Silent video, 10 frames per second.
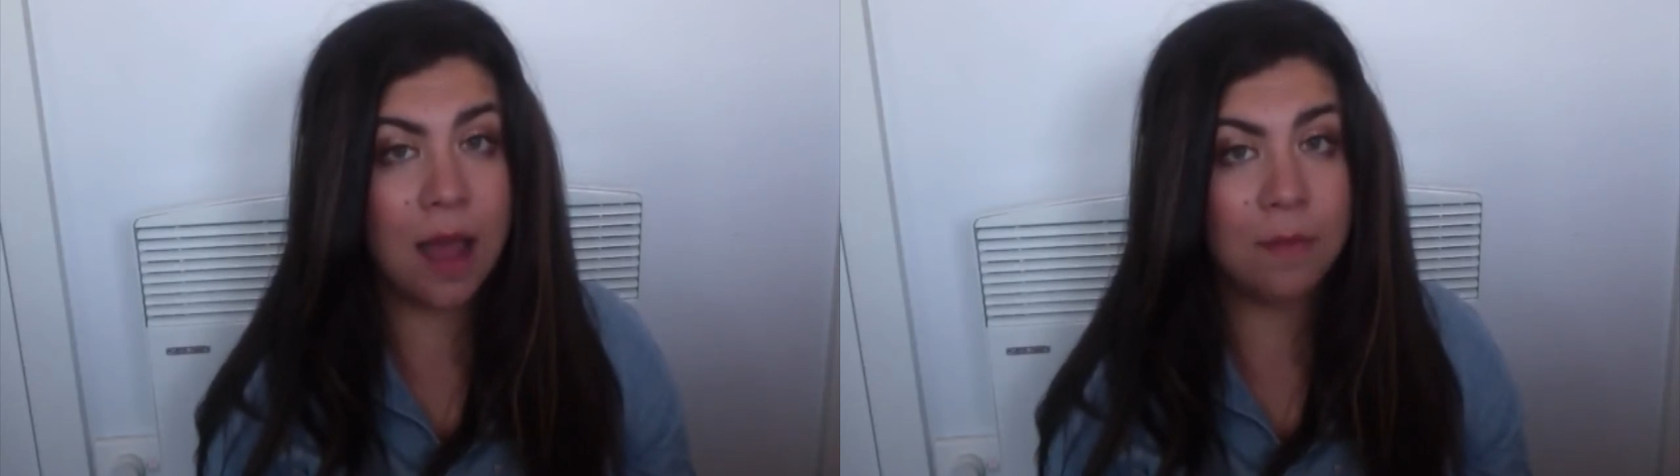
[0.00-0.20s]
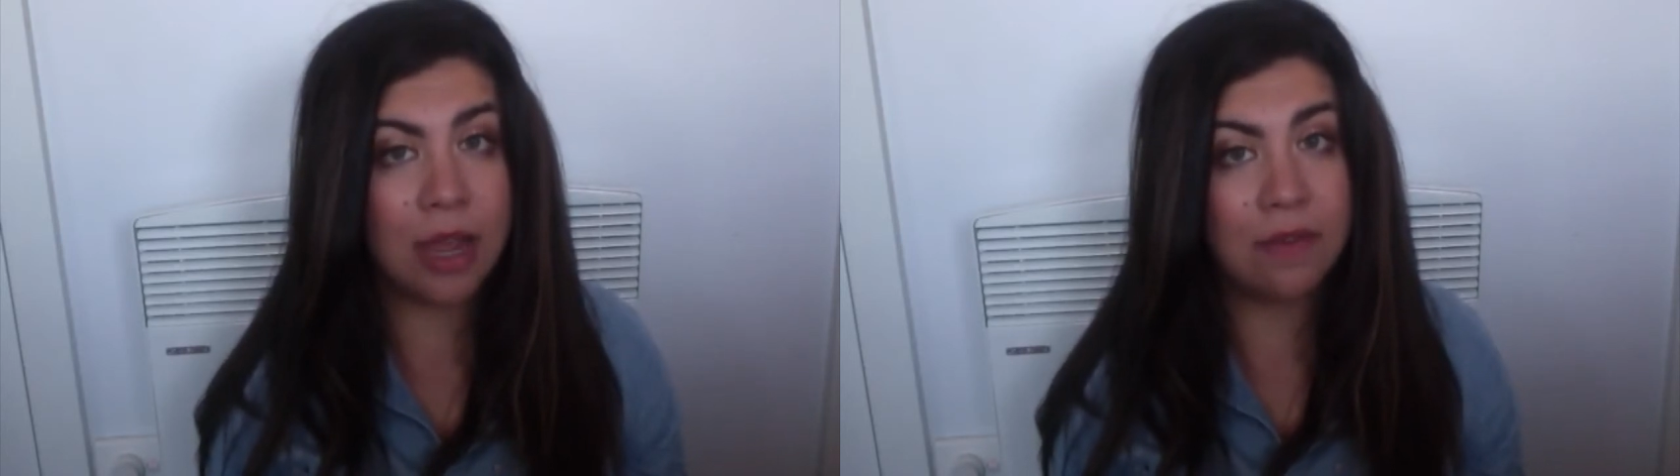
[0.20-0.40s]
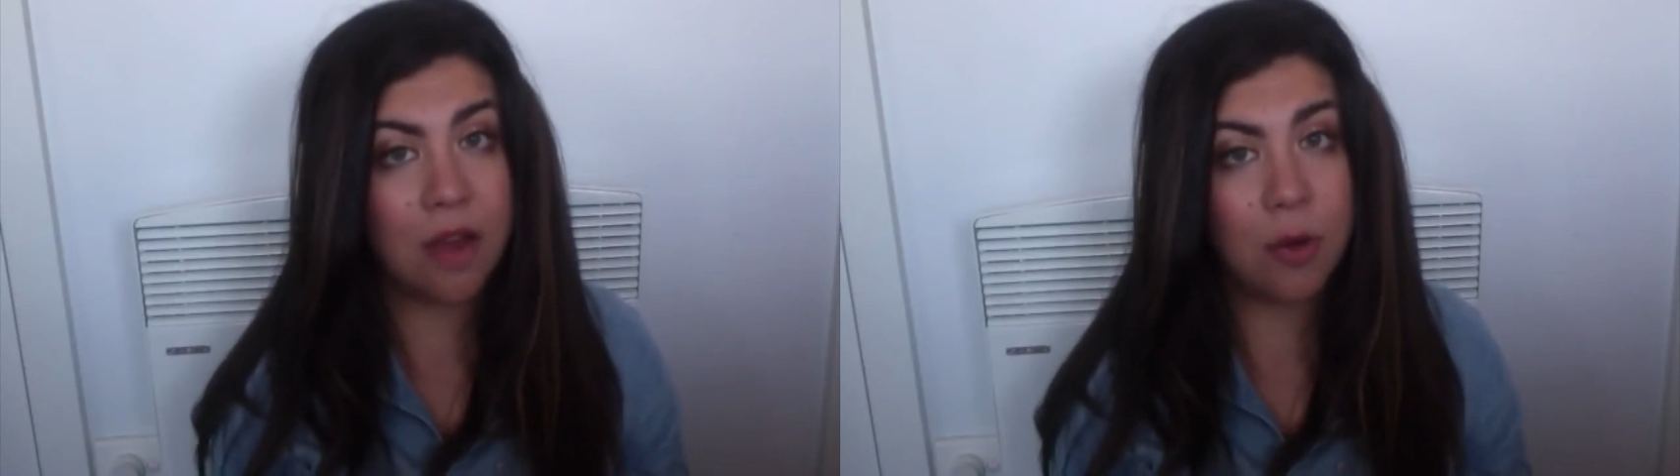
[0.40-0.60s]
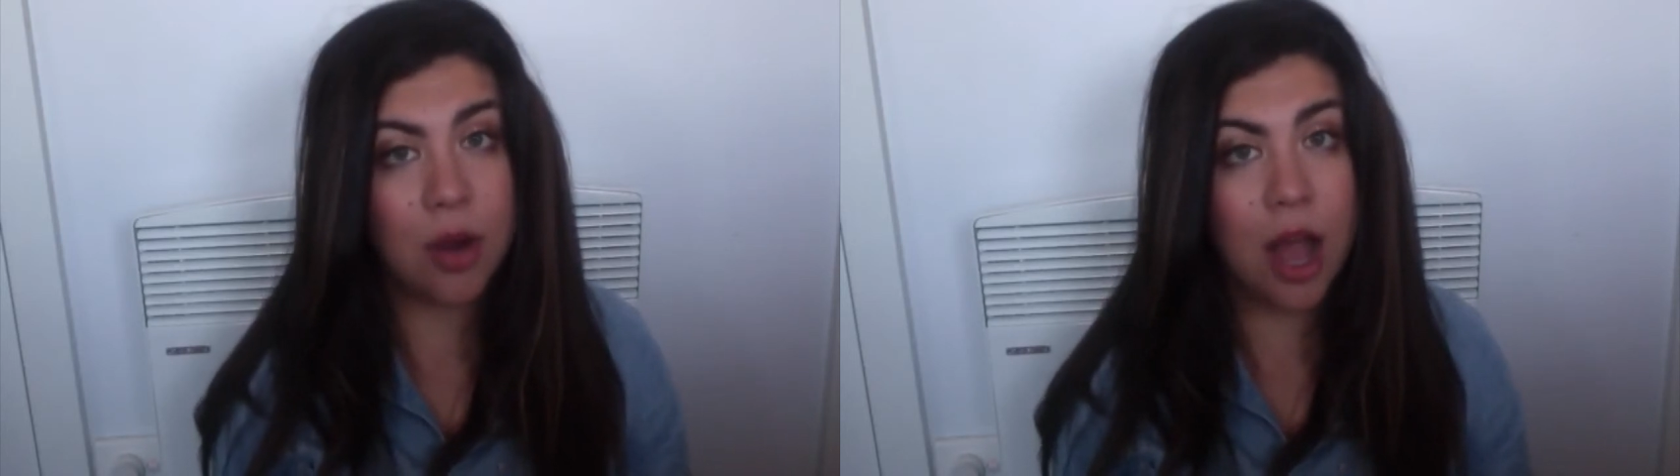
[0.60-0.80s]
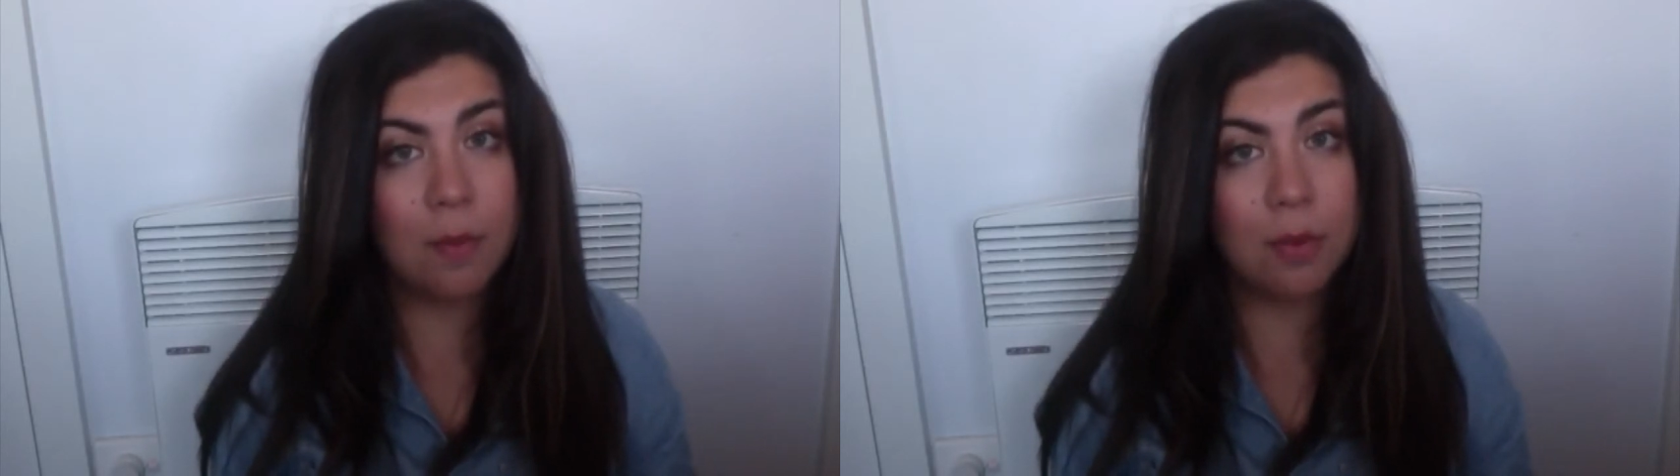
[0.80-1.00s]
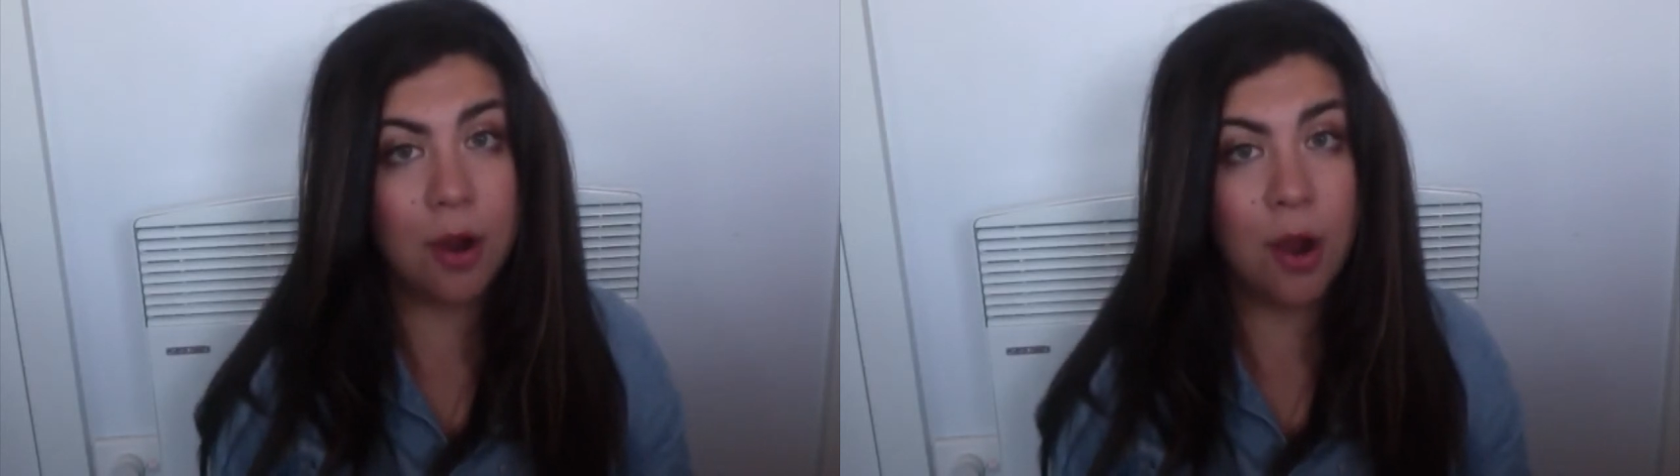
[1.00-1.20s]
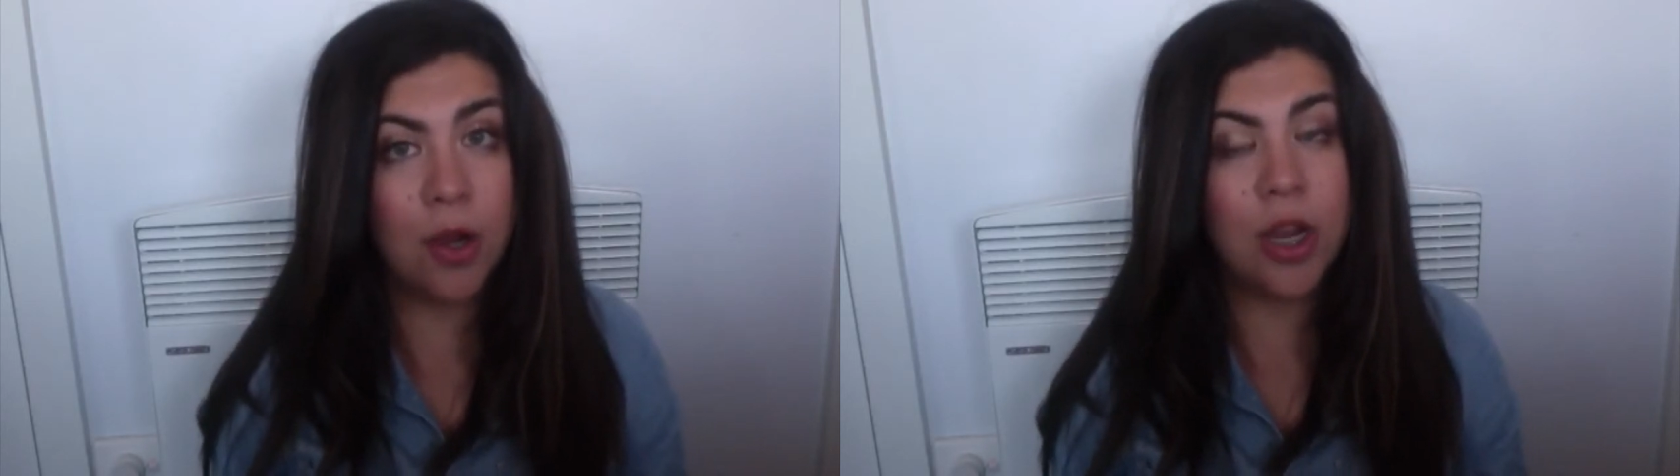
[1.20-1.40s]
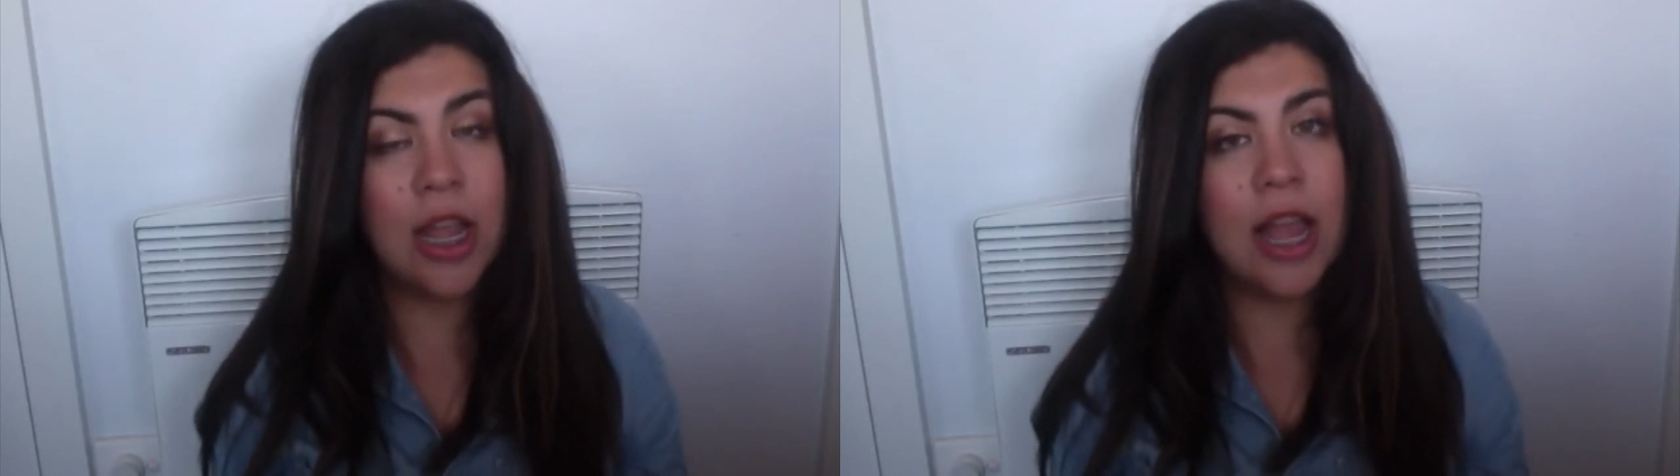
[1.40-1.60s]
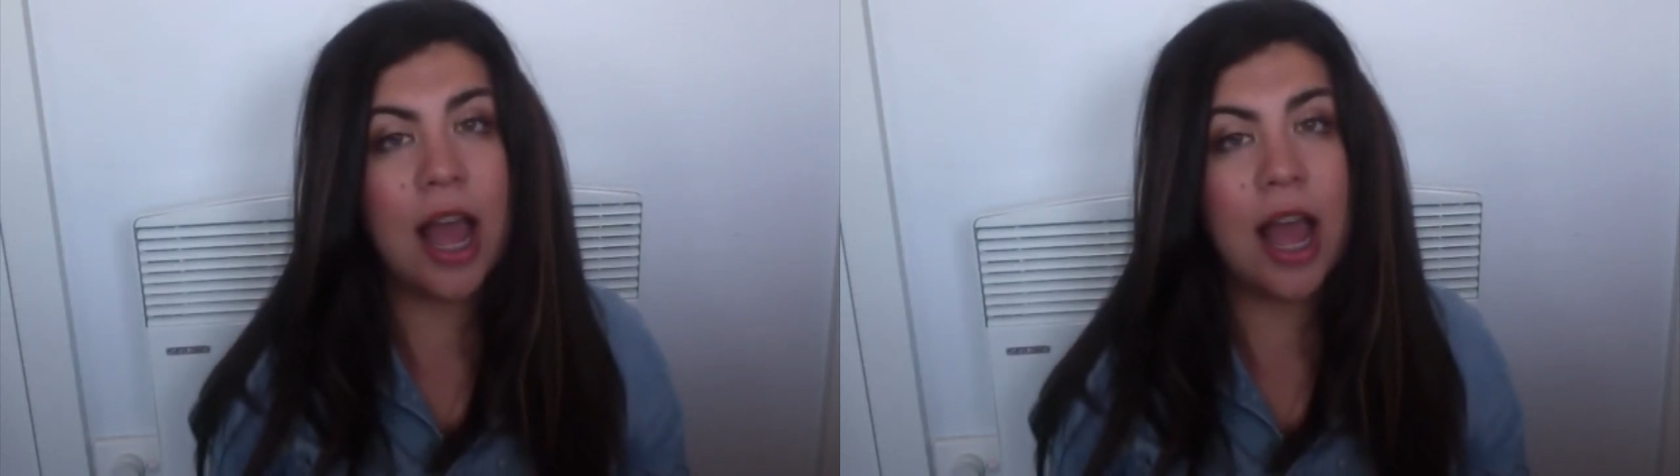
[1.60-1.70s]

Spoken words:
like Final Cut Pro,